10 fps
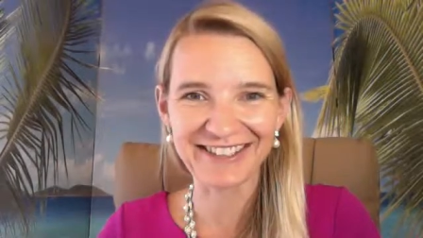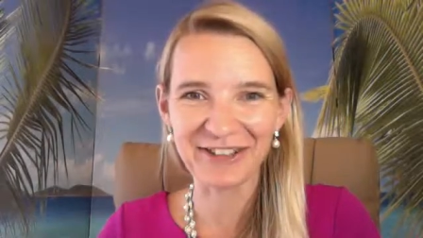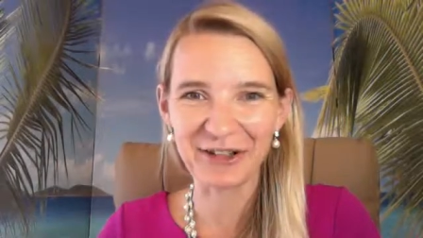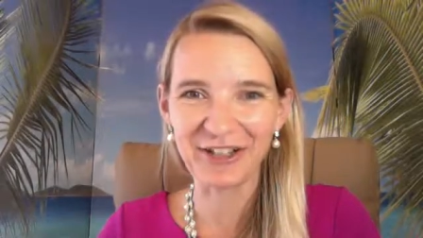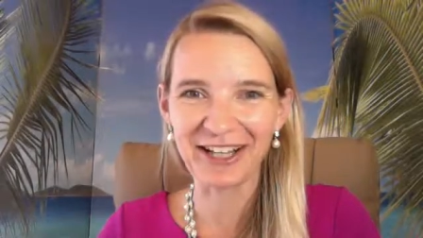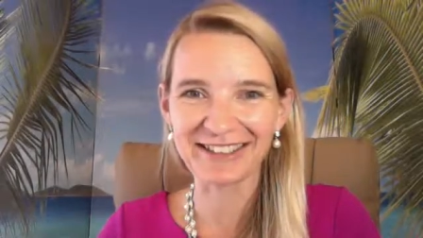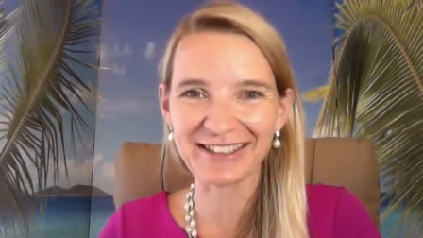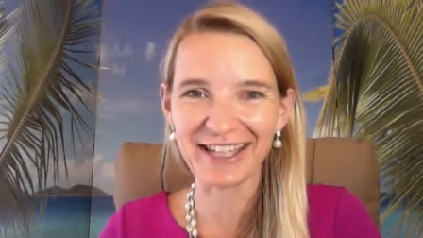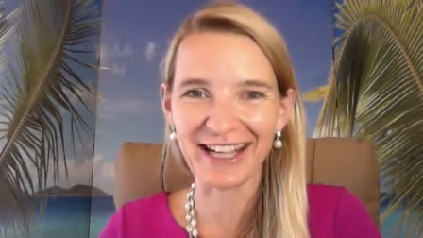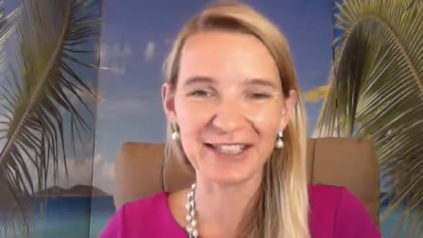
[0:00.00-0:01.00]
And not like
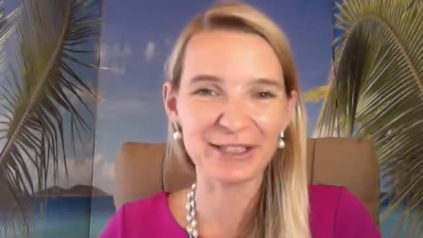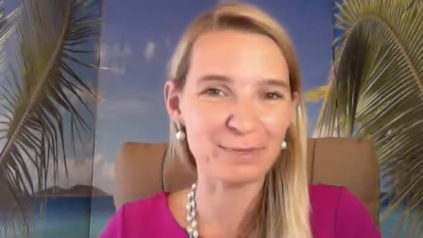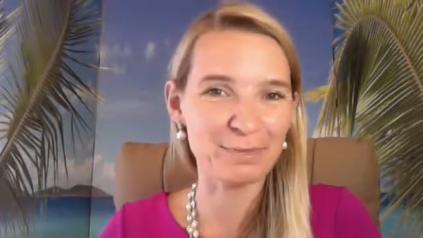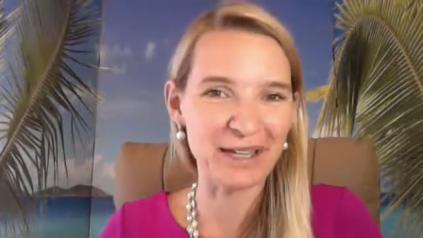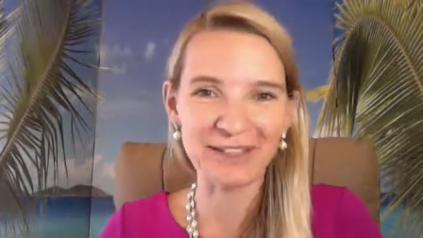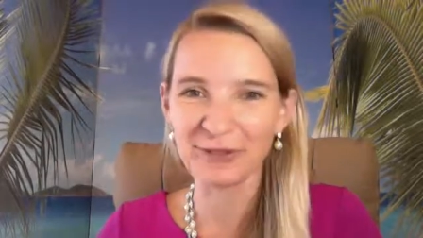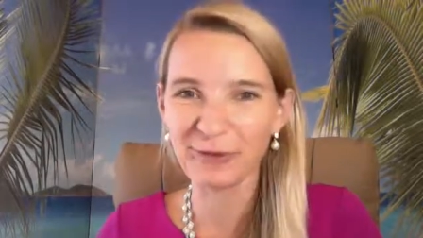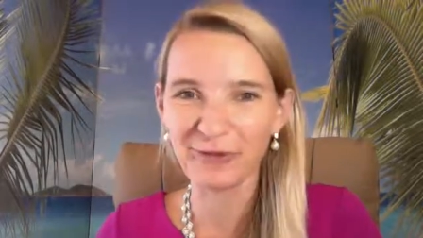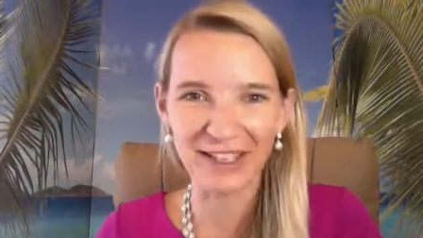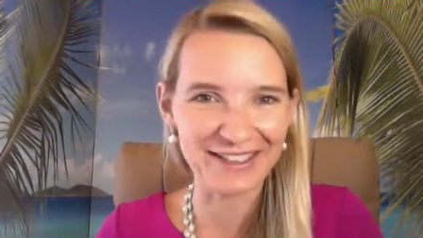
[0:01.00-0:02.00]
saying, I expect you to
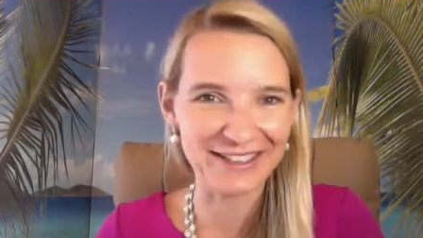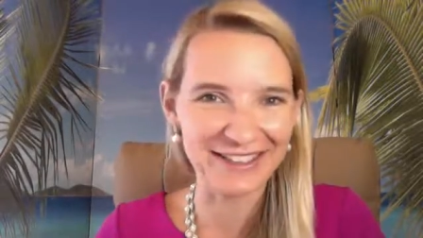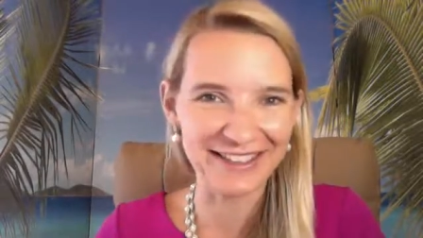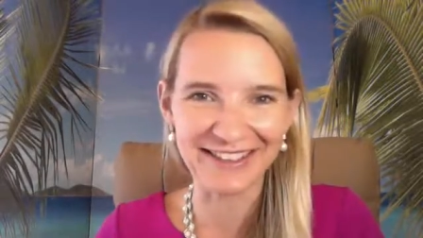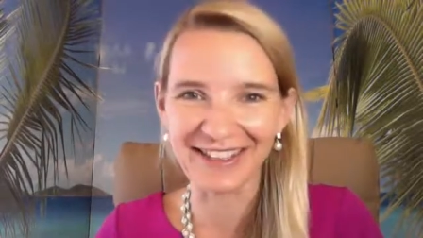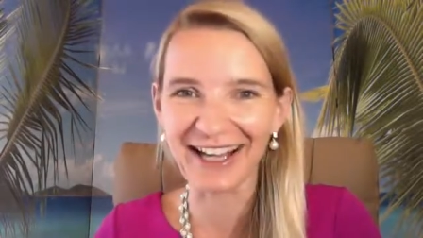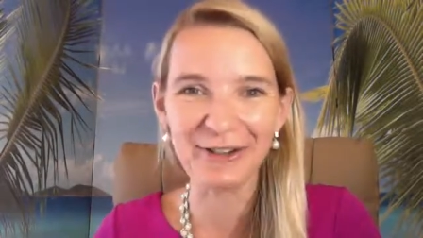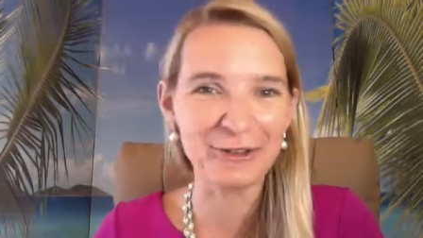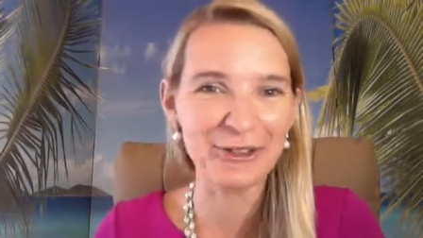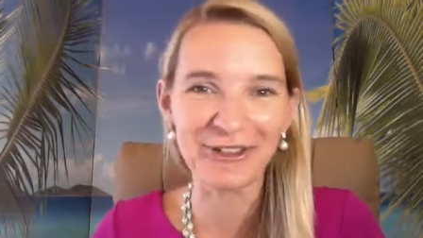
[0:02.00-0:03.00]
fix it. And I
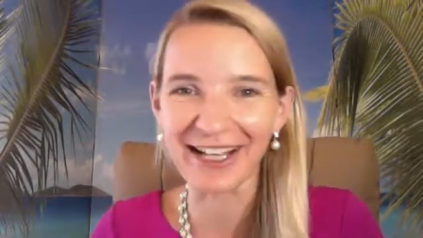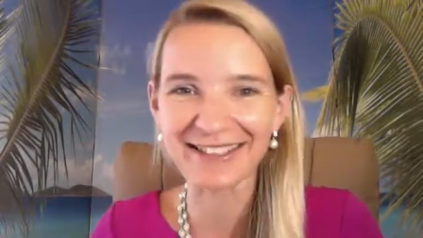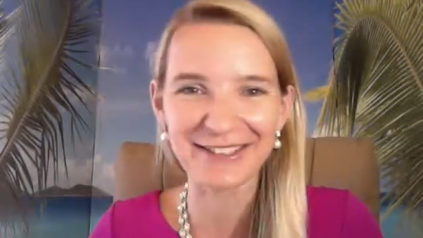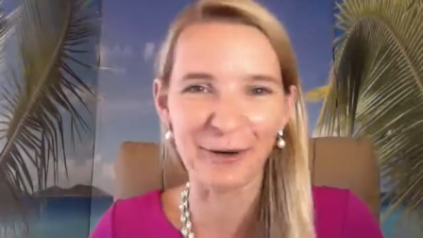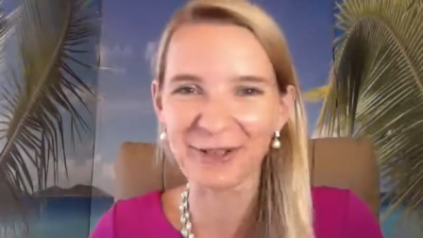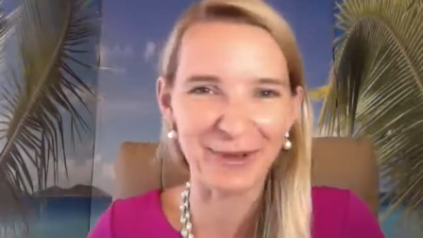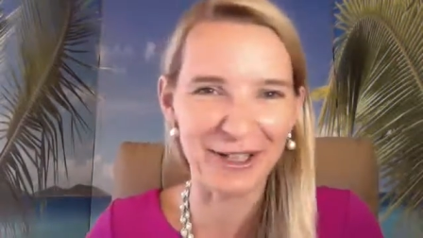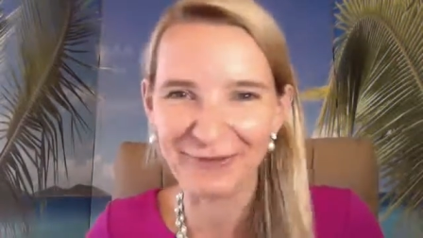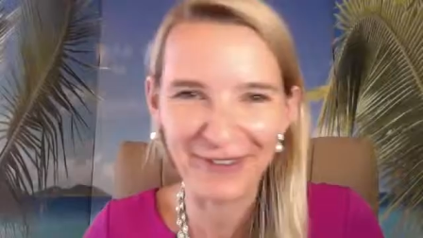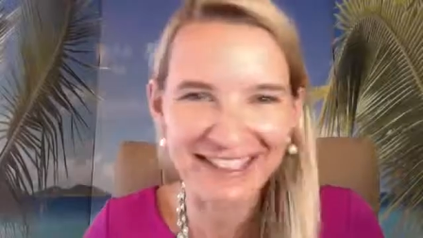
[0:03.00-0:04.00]
know you guys, you always want
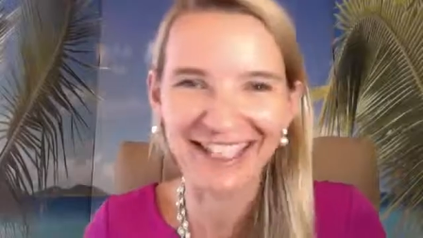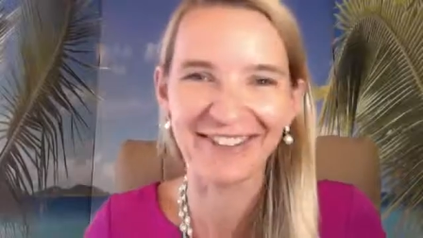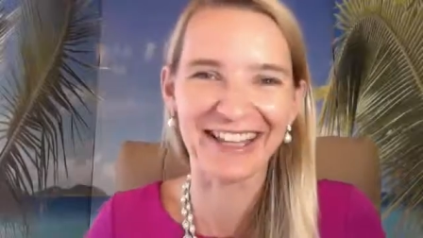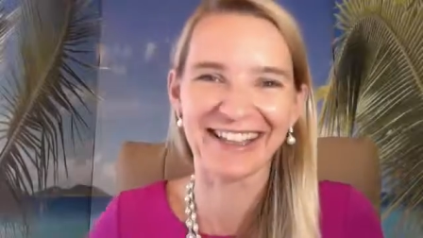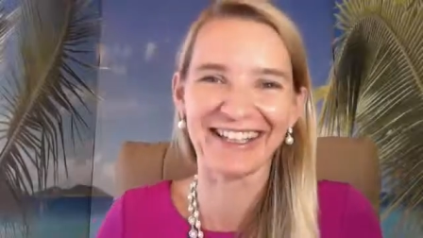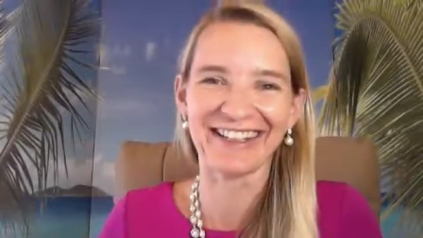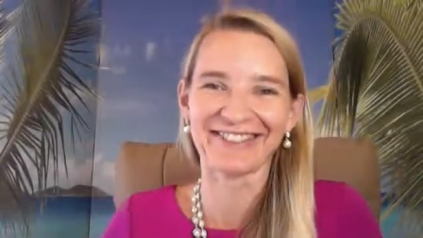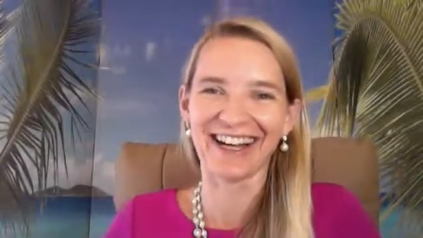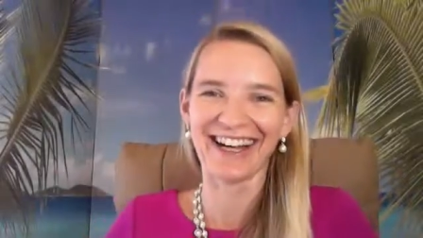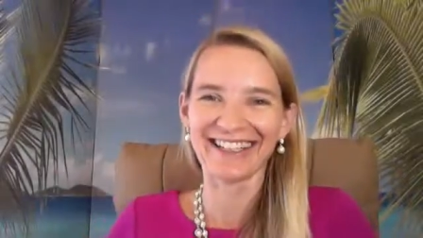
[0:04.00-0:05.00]
to fix everything,
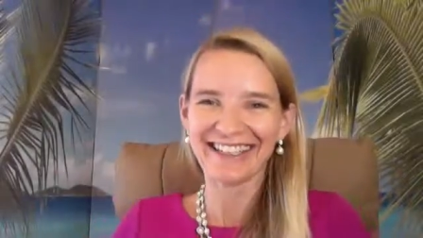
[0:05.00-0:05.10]
right?